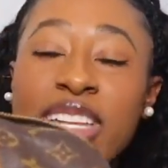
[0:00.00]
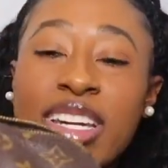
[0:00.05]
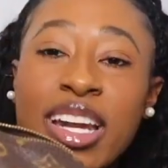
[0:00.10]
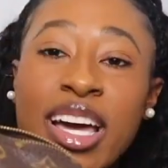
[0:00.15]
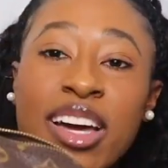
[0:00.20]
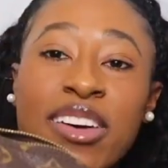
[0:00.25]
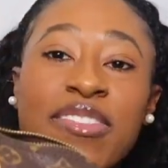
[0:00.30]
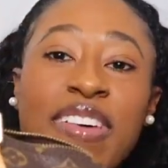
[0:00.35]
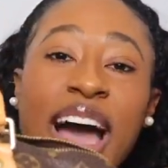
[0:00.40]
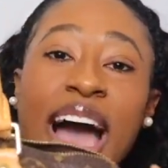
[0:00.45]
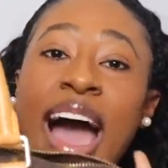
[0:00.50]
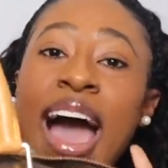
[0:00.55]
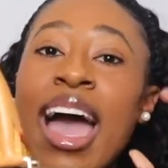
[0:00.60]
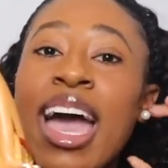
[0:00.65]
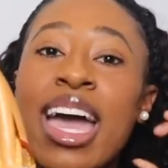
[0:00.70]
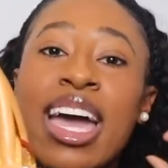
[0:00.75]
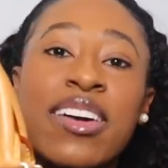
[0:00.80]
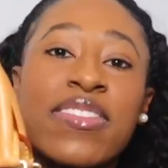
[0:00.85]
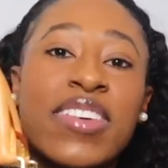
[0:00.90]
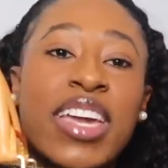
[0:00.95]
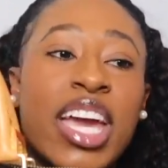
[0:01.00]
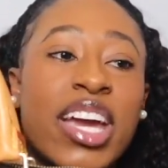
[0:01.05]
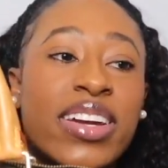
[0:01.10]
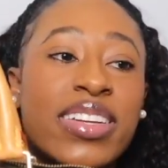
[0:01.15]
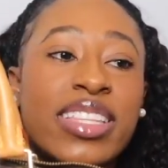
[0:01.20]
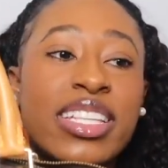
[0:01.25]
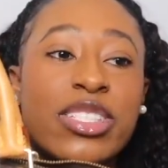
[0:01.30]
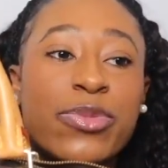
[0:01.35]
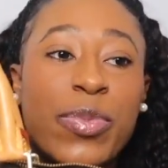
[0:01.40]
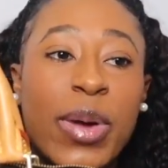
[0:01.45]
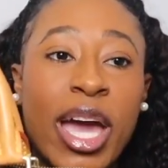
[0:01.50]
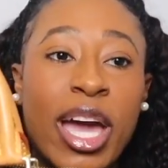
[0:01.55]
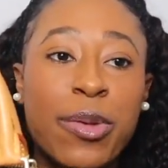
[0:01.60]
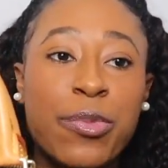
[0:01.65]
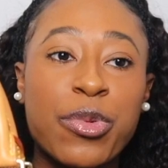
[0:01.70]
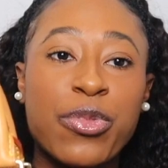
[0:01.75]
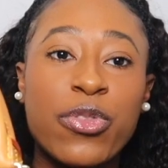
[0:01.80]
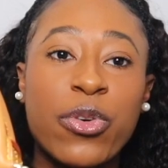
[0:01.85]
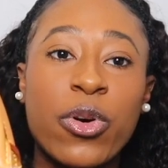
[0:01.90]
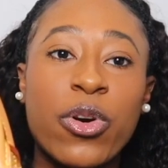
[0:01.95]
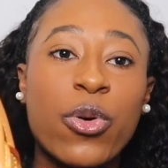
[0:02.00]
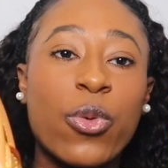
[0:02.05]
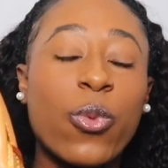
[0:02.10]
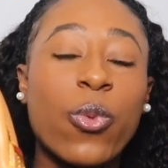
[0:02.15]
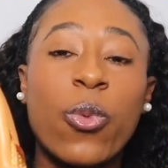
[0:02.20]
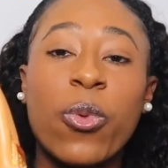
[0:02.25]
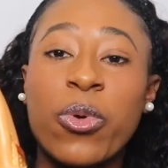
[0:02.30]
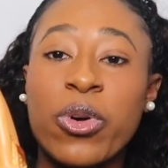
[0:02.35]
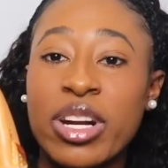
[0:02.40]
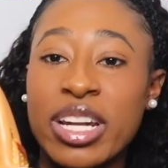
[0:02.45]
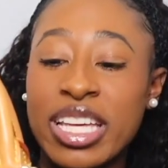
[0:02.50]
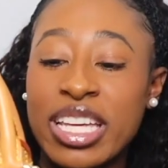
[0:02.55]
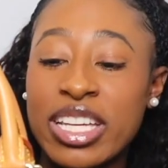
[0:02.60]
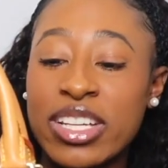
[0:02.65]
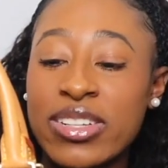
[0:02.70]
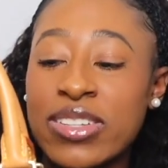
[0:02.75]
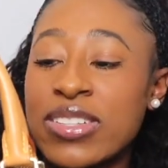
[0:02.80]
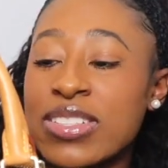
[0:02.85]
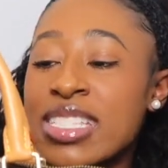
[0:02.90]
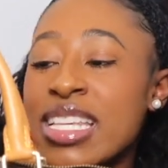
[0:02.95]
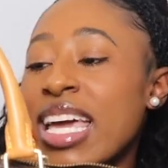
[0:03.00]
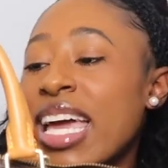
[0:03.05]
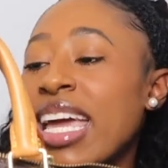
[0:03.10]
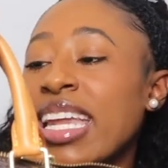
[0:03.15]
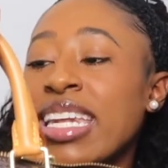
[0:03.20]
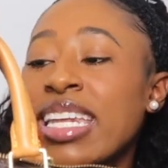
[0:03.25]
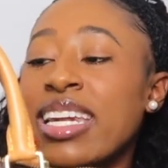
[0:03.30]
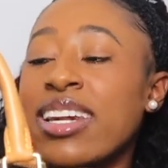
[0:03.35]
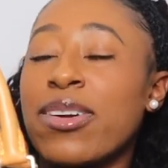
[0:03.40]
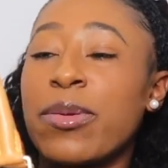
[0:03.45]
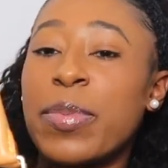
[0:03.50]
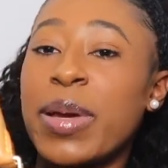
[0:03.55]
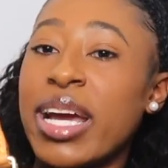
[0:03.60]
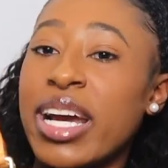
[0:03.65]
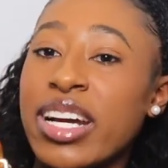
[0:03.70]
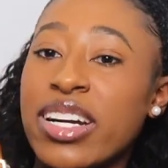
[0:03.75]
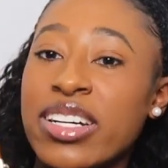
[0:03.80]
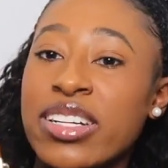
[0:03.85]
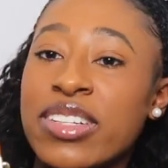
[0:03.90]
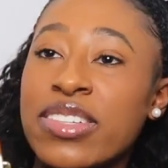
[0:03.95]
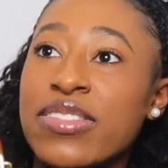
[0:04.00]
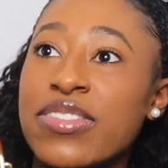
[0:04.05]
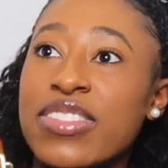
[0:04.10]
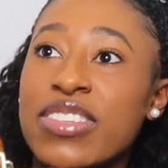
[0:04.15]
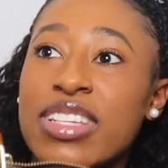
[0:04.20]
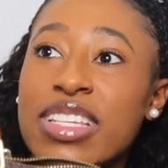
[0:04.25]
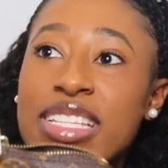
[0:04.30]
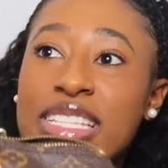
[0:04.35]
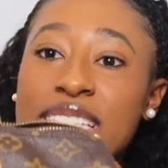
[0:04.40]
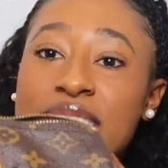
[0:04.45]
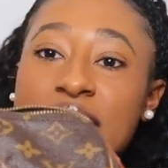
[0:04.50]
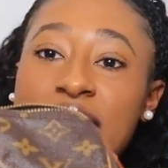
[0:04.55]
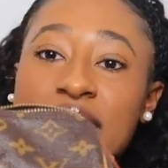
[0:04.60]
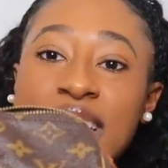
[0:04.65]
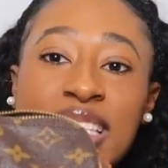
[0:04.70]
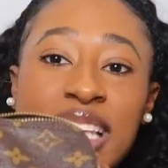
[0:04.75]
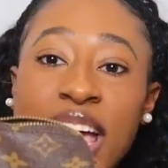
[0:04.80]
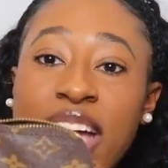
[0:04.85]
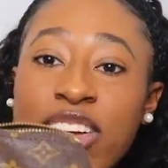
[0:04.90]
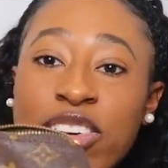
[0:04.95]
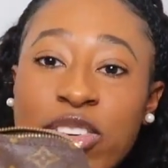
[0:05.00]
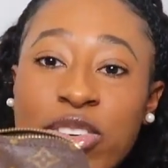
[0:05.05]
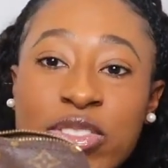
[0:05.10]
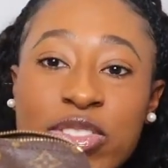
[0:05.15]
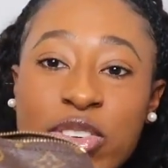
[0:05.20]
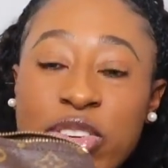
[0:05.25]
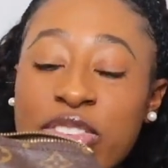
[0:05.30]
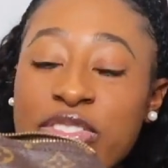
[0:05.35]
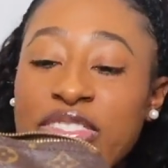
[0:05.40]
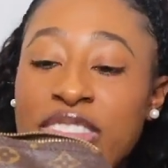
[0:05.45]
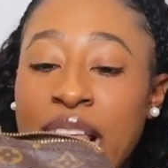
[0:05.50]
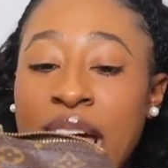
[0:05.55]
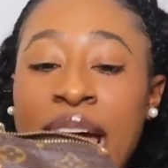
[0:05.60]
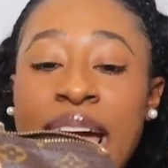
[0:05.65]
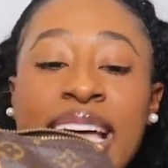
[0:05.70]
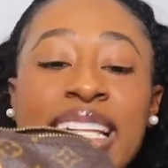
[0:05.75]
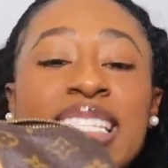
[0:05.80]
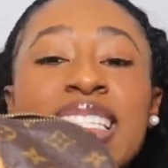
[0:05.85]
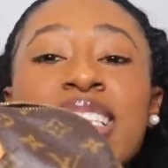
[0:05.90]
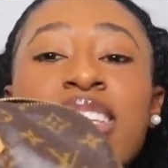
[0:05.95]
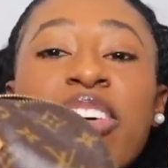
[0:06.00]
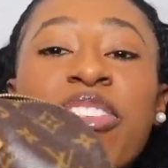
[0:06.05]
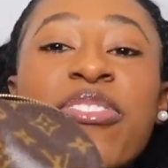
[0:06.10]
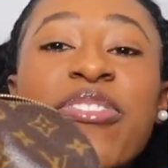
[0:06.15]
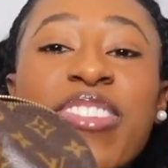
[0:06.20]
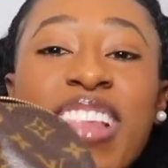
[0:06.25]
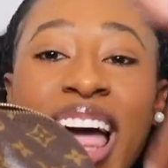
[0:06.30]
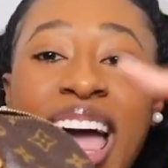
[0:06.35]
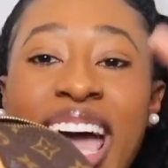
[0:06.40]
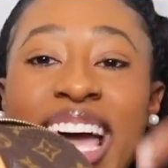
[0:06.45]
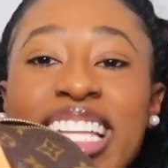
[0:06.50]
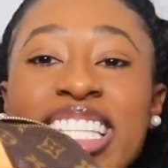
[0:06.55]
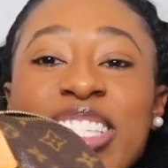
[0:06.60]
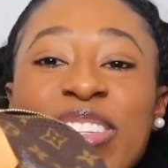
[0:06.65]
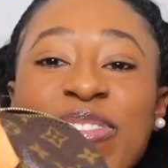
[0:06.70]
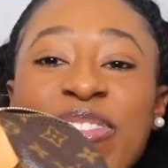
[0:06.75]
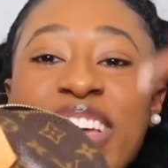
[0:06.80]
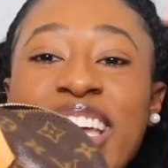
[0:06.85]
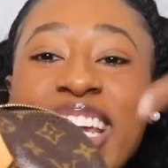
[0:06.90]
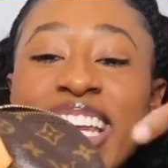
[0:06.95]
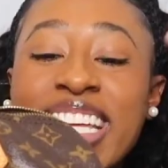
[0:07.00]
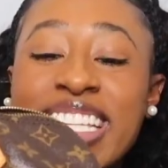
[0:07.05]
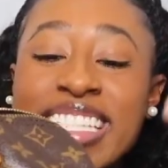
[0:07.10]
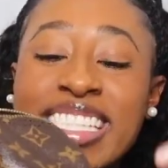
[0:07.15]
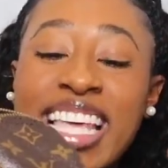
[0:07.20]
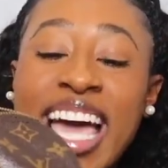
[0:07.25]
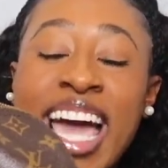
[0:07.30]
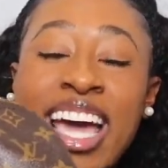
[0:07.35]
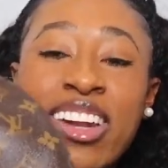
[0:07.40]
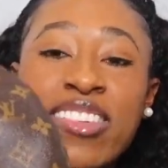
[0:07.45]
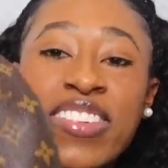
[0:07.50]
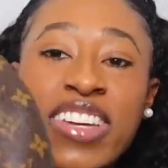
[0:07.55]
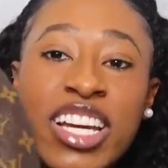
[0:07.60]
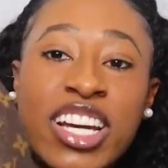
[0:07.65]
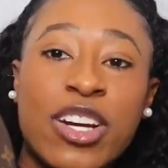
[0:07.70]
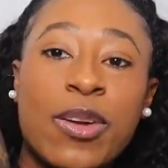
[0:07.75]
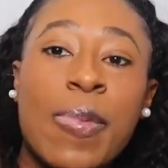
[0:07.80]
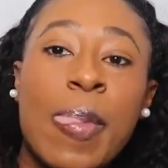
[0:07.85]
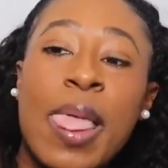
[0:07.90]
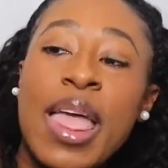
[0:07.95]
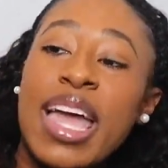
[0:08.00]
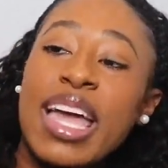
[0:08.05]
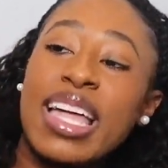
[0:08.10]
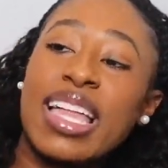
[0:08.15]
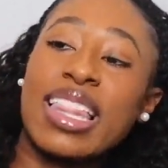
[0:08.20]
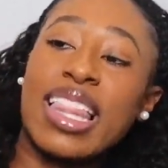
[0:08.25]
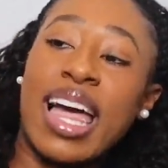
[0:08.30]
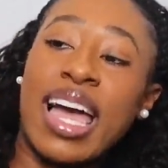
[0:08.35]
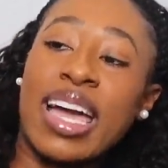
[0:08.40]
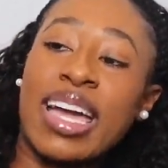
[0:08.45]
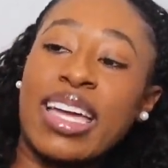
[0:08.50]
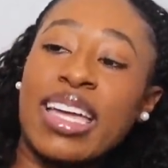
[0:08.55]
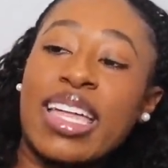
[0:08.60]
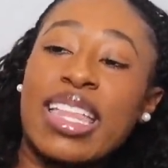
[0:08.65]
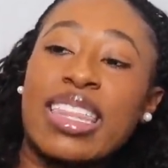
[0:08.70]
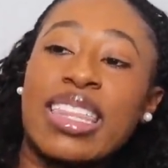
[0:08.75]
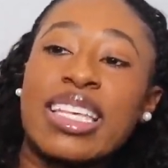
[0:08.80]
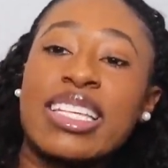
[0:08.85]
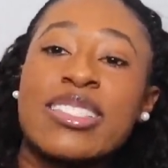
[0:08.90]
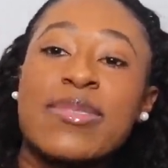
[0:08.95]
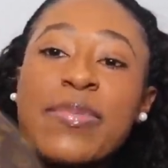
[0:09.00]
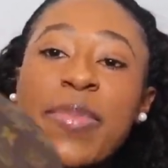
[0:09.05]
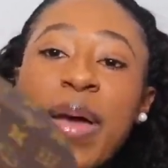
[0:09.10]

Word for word: than enough I have carried this bag before worn heels and needed a pair of sandals or flats the flats fit inside of here like this